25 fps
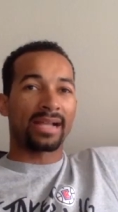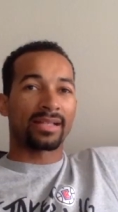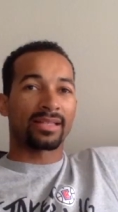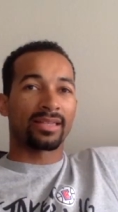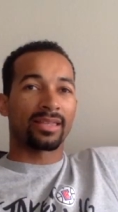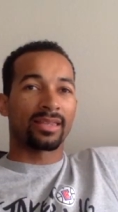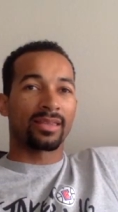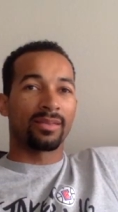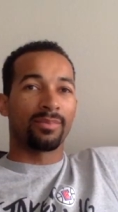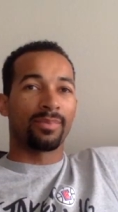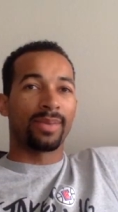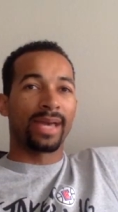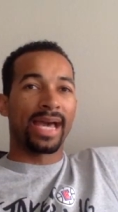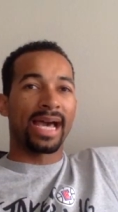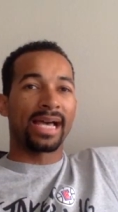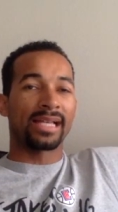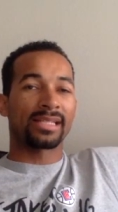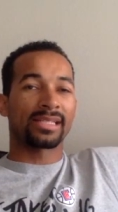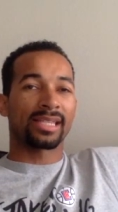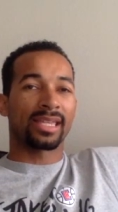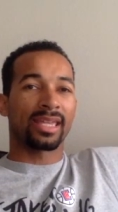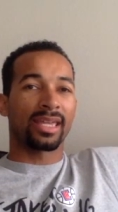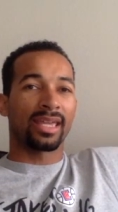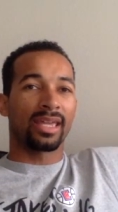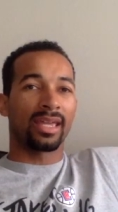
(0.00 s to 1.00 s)
Back to the
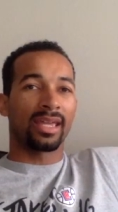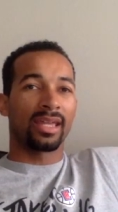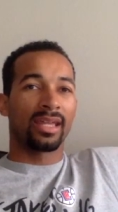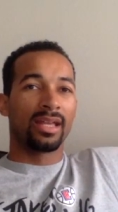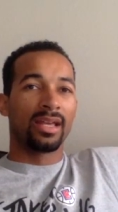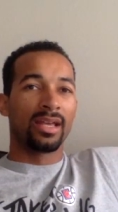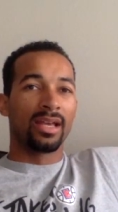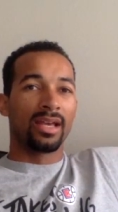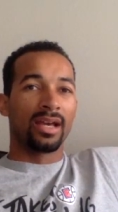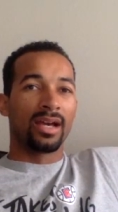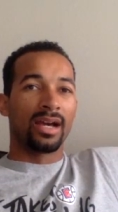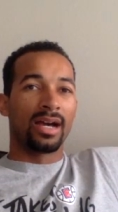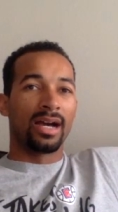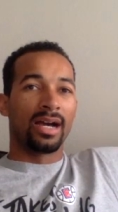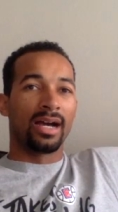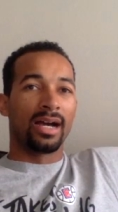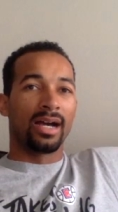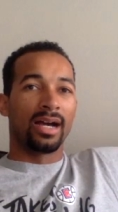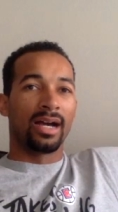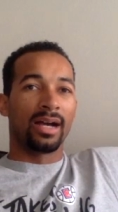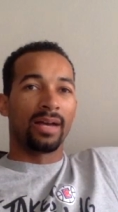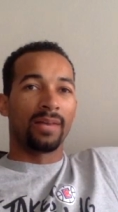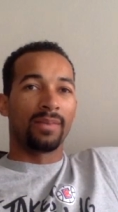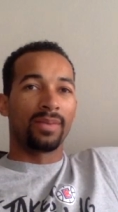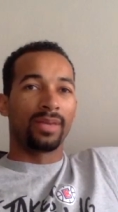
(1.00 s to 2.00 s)
basket,
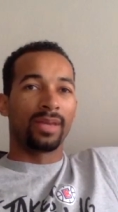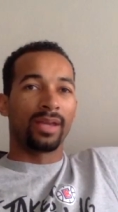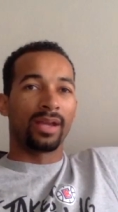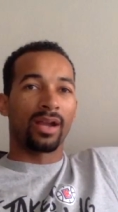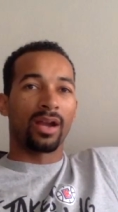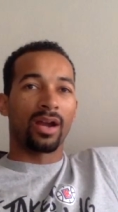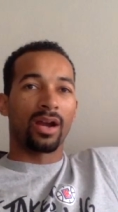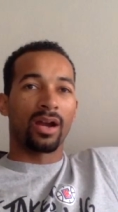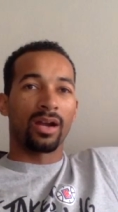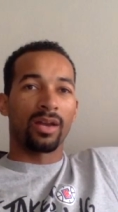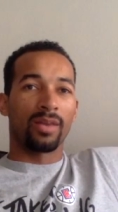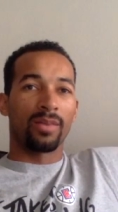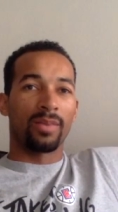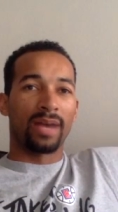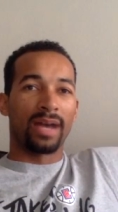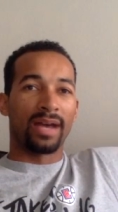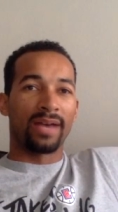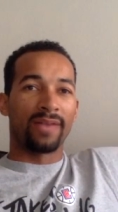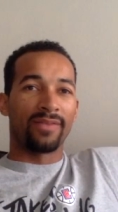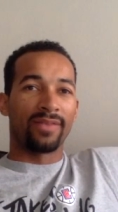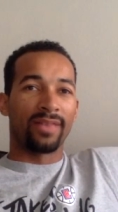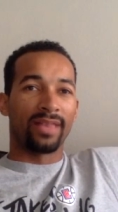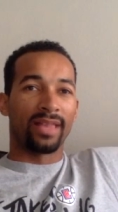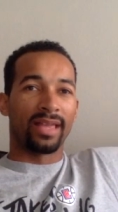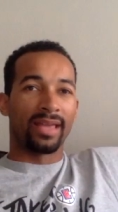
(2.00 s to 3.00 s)
uh, being guarded
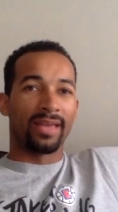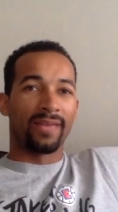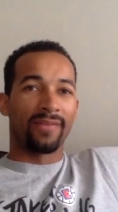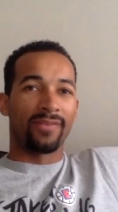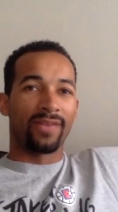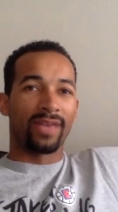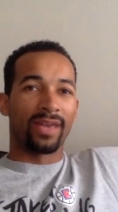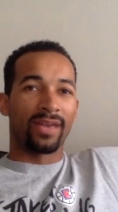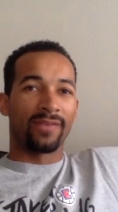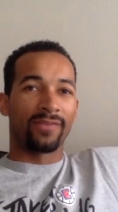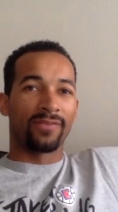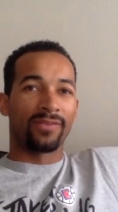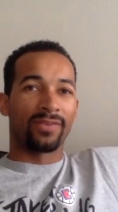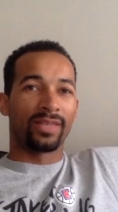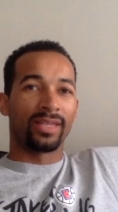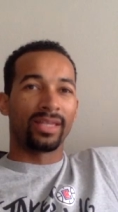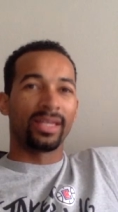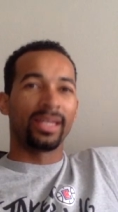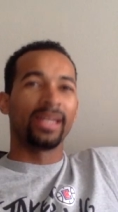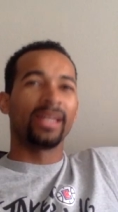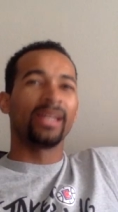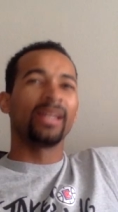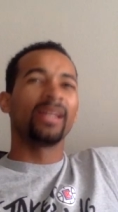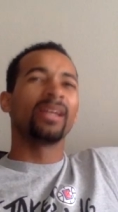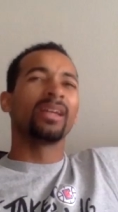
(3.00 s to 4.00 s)
by
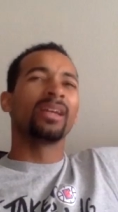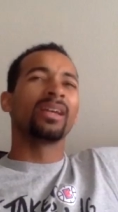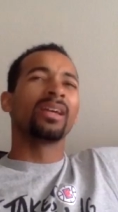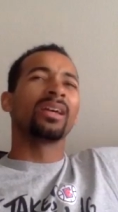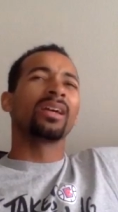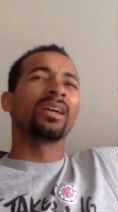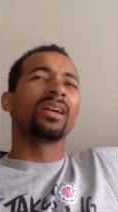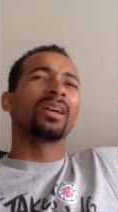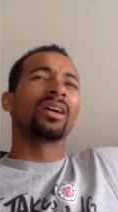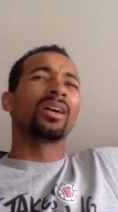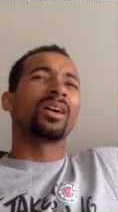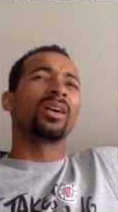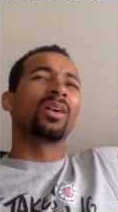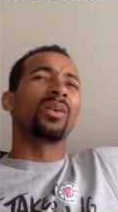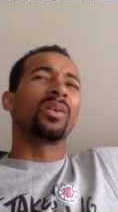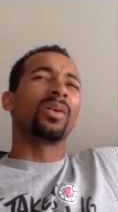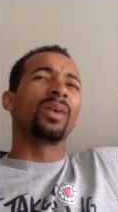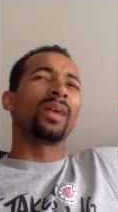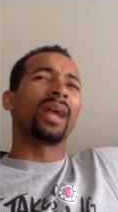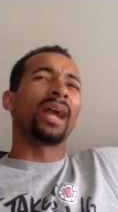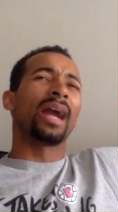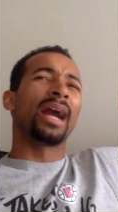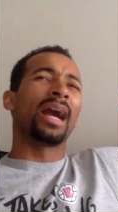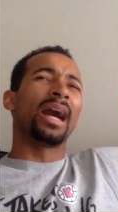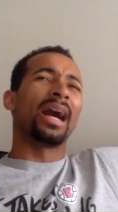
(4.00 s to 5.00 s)
VanVleet.
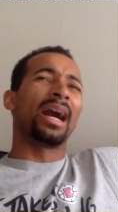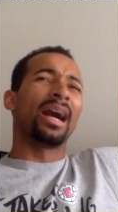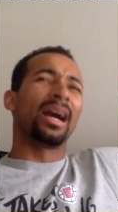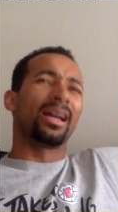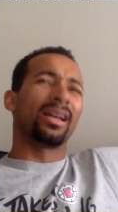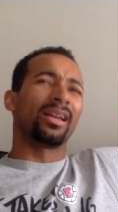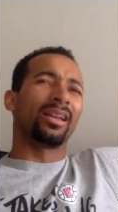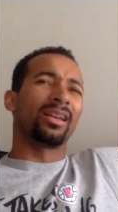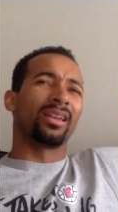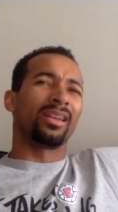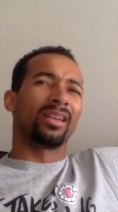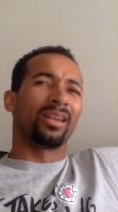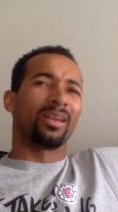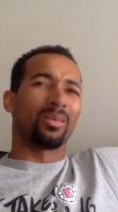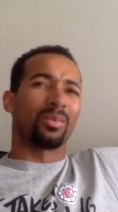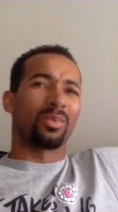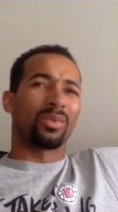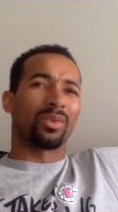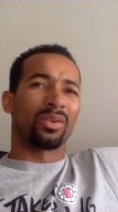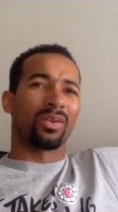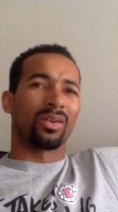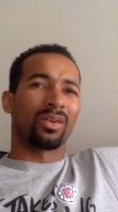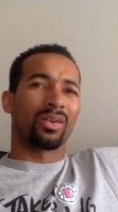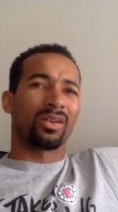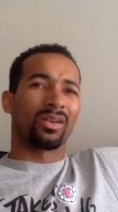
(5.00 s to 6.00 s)
We got
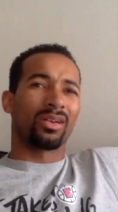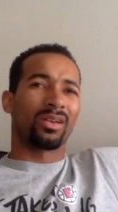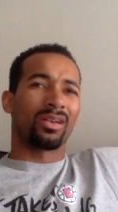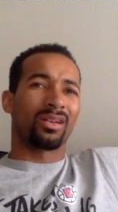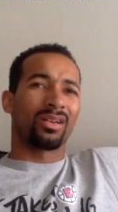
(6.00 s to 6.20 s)
number.